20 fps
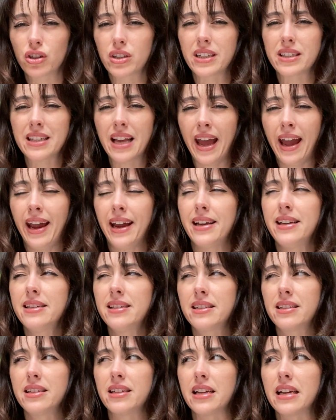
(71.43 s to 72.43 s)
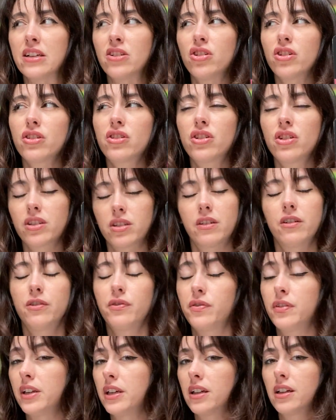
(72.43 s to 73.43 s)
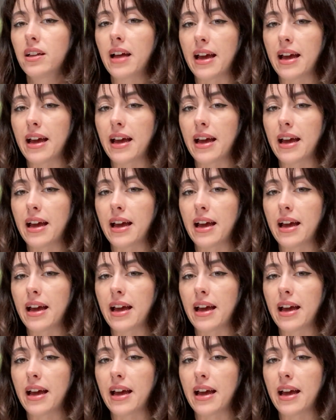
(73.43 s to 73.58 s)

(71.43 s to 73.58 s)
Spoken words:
it's hasty, it just doesn't feel